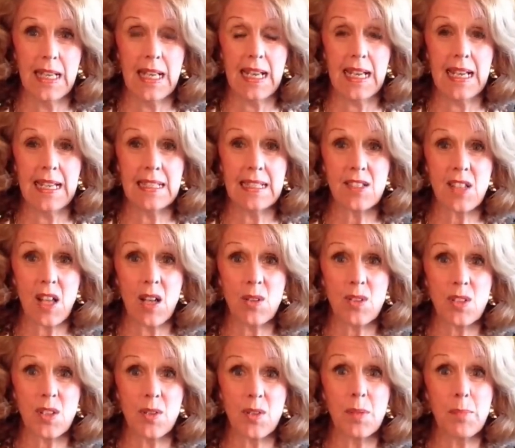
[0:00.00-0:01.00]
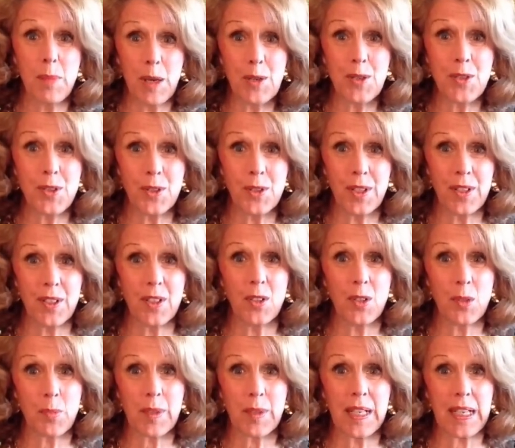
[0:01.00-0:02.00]
And it's also the most you can do to
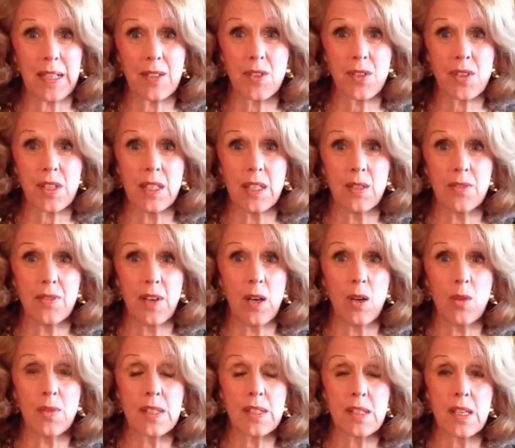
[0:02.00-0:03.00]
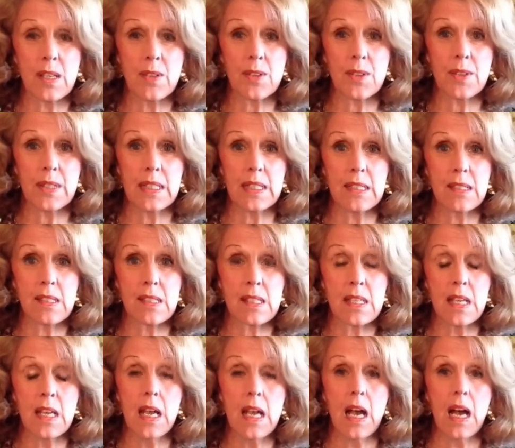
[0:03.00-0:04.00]
protect yourself. All this other is
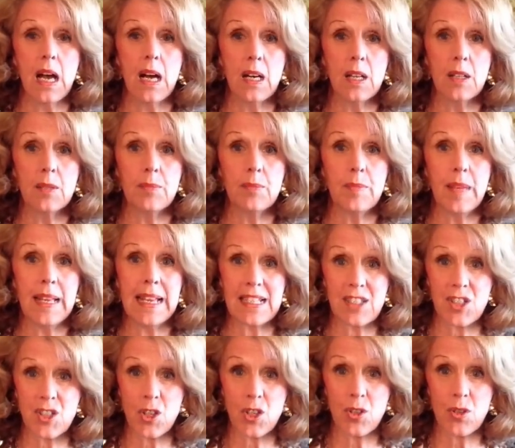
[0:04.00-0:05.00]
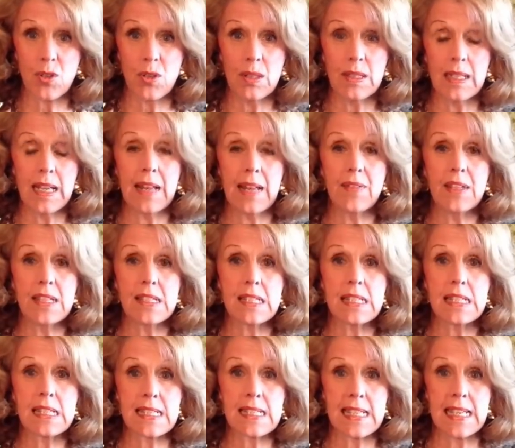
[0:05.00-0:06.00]
external, and this
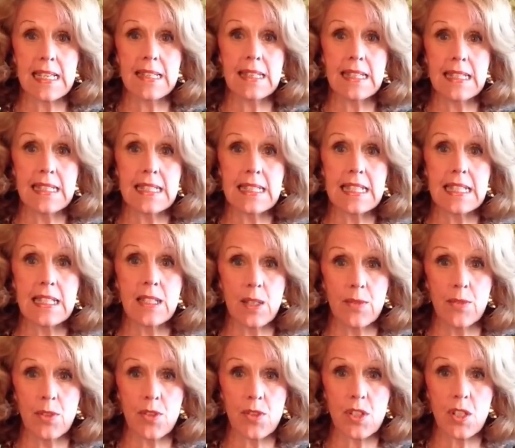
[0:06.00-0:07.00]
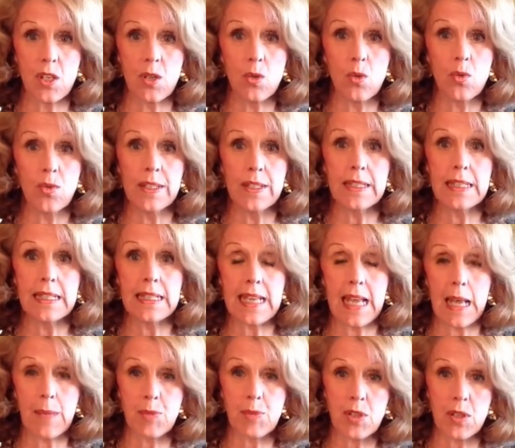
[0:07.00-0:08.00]
is set the intent of your soul that
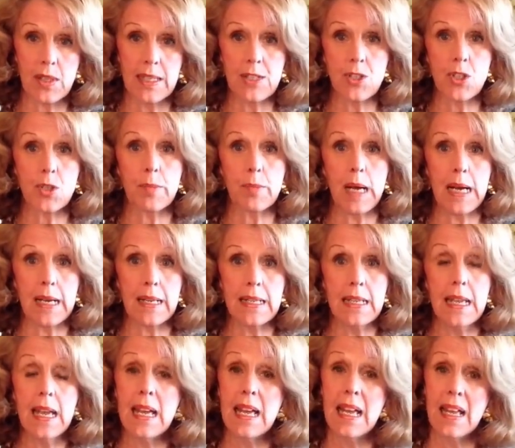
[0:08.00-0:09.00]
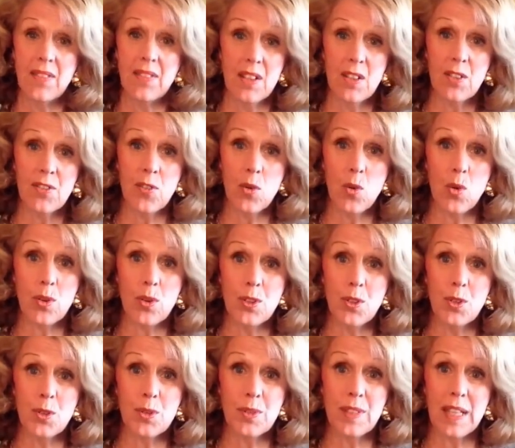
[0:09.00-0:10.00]
encapsulates your body, and therefore
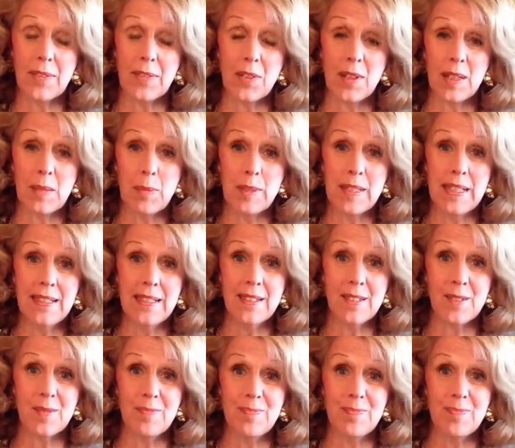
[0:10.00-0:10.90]
you're definitely protected.